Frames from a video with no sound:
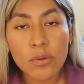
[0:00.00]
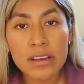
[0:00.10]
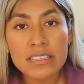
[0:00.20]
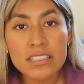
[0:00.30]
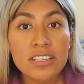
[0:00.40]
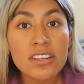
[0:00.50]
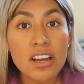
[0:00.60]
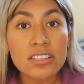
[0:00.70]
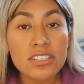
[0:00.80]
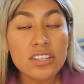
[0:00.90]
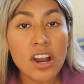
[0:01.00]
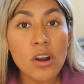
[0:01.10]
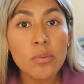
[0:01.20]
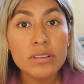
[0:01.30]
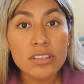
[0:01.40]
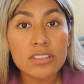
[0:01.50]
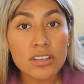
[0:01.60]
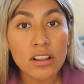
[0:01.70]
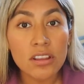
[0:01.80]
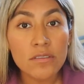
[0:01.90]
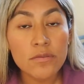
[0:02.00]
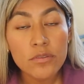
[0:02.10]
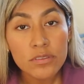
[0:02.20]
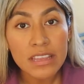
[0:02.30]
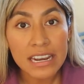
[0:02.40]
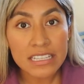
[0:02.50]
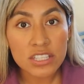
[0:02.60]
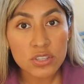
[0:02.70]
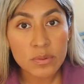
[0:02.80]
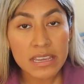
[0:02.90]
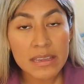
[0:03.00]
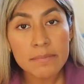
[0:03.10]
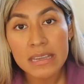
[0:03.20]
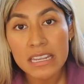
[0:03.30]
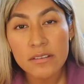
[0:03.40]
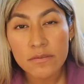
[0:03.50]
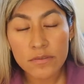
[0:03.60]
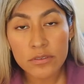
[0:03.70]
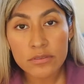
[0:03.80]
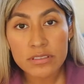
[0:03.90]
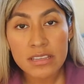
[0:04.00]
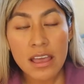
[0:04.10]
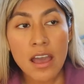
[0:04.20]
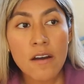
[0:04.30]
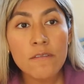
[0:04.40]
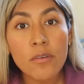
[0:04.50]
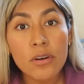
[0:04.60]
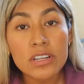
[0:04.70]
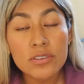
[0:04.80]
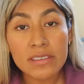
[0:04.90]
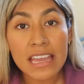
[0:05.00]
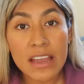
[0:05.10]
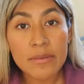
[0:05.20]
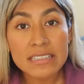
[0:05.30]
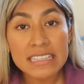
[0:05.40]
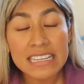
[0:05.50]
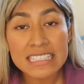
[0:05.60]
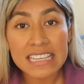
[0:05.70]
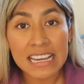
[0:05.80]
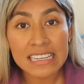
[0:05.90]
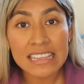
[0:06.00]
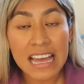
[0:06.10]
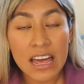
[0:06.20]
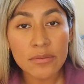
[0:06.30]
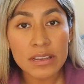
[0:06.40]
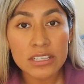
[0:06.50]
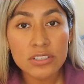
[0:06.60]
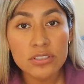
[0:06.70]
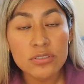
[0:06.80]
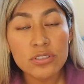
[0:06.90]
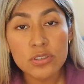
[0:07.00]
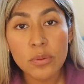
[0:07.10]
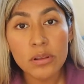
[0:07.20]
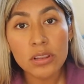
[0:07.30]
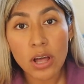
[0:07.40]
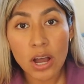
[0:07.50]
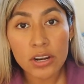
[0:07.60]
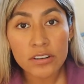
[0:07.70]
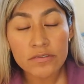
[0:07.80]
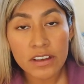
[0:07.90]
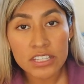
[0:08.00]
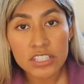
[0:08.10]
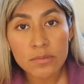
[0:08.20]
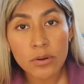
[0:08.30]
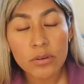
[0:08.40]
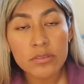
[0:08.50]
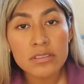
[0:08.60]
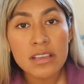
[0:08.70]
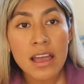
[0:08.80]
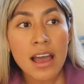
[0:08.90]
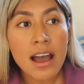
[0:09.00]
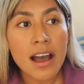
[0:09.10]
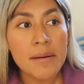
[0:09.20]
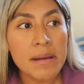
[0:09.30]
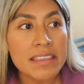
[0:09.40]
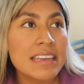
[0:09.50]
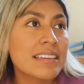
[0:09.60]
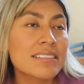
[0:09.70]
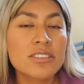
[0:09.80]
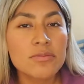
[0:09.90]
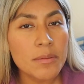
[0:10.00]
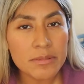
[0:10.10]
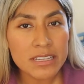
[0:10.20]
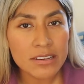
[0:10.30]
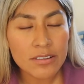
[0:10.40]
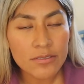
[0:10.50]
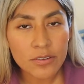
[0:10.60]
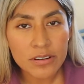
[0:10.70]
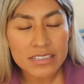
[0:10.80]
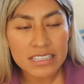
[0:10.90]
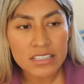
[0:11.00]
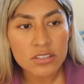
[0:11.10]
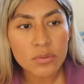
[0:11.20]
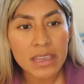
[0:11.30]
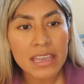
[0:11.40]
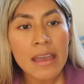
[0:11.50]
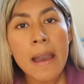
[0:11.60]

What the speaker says: was to not start with a solid food that is sweet, meaning fruits. For Juliet, we did exactly that. We introduced to a lot of vegetables. I think sweet potato, of course, is sweet,